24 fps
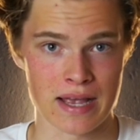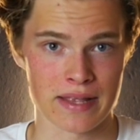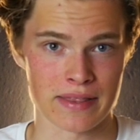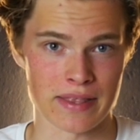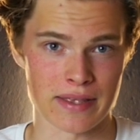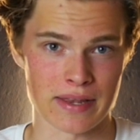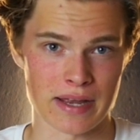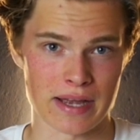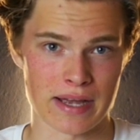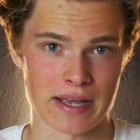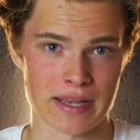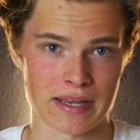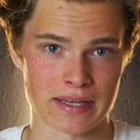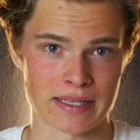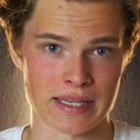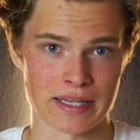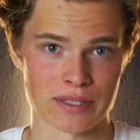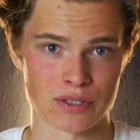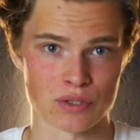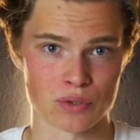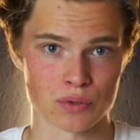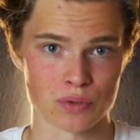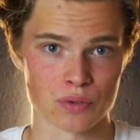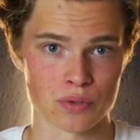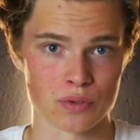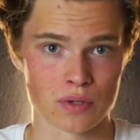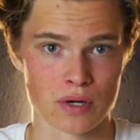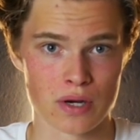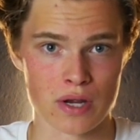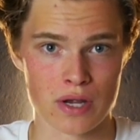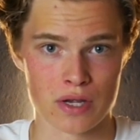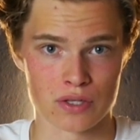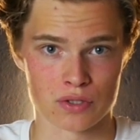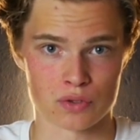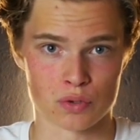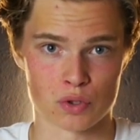that I can do
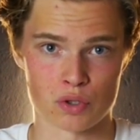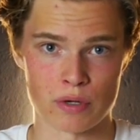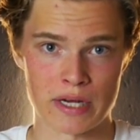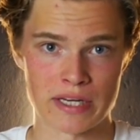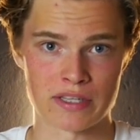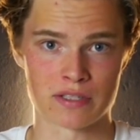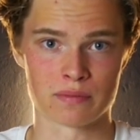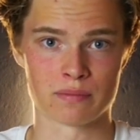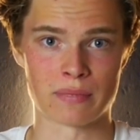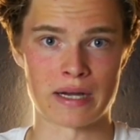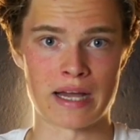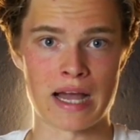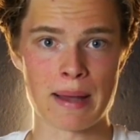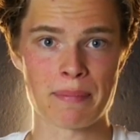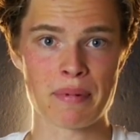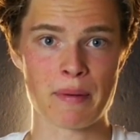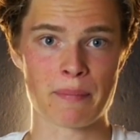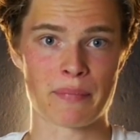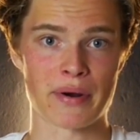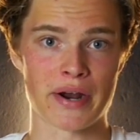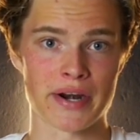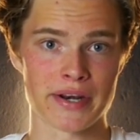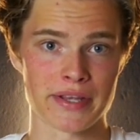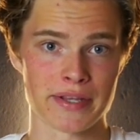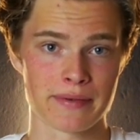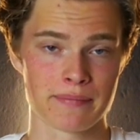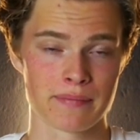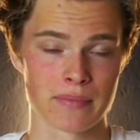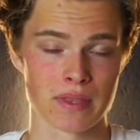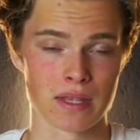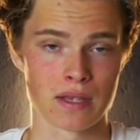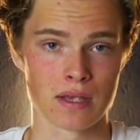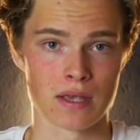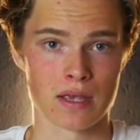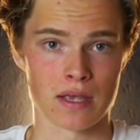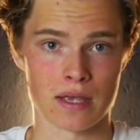to strengthen my upper body
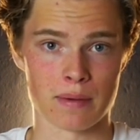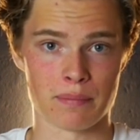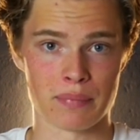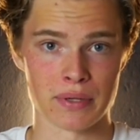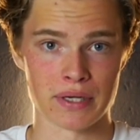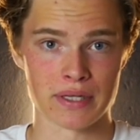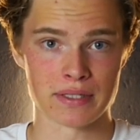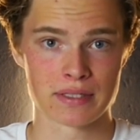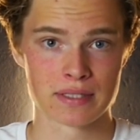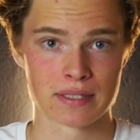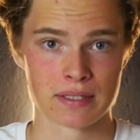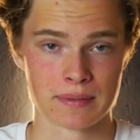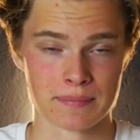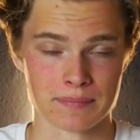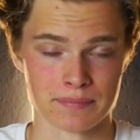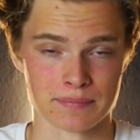a bit.